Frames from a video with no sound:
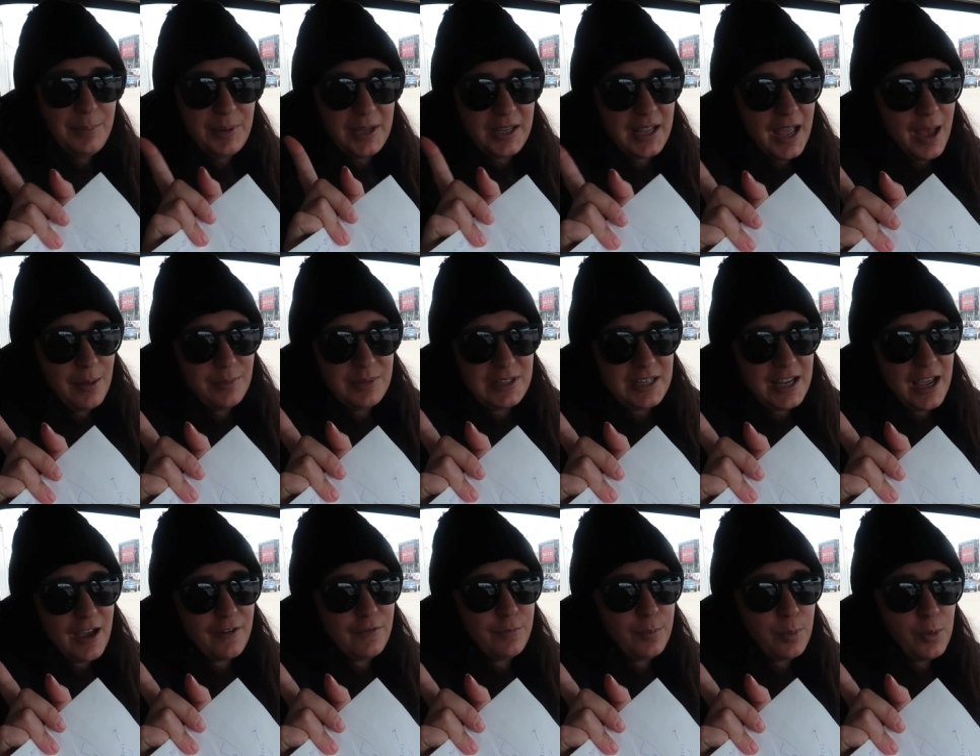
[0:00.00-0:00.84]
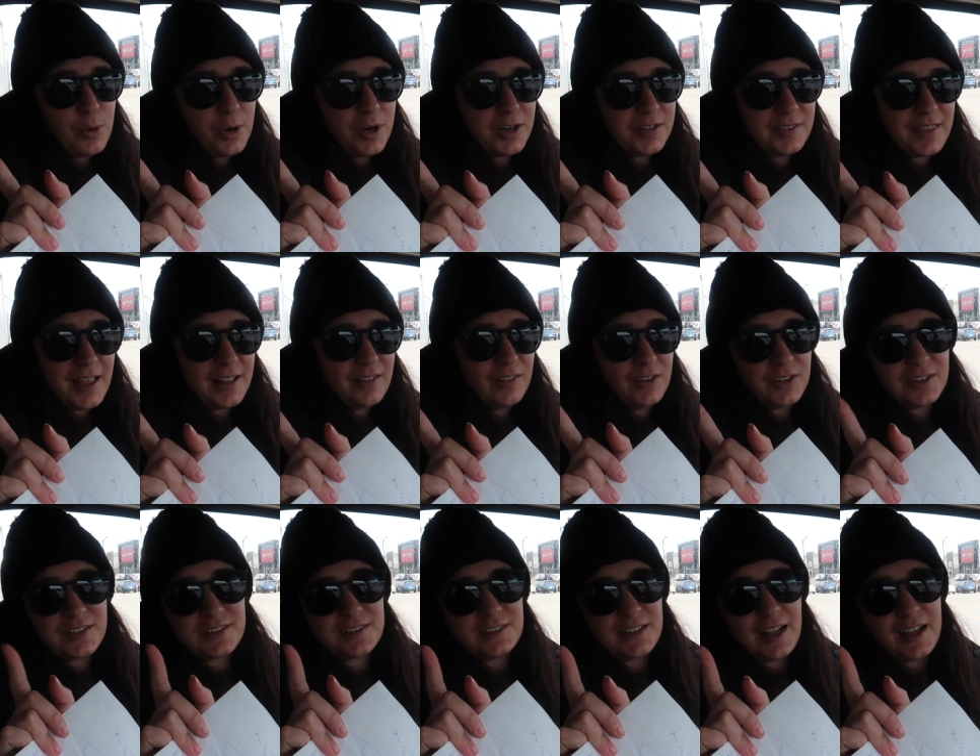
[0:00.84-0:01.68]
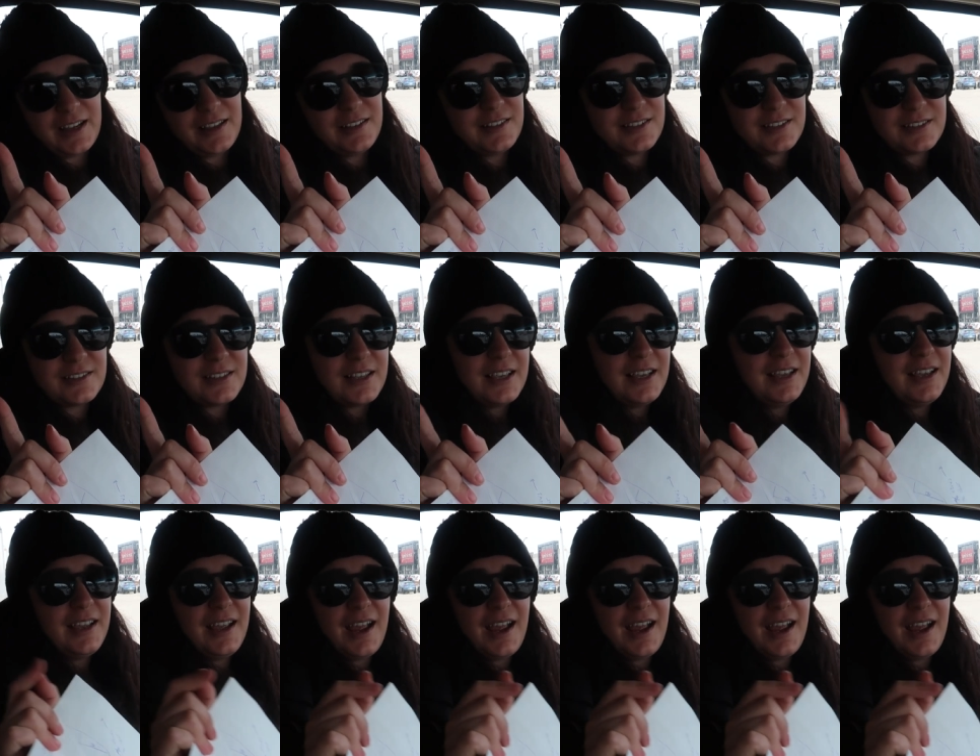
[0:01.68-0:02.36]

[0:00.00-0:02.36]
a big MDF board that looks nice.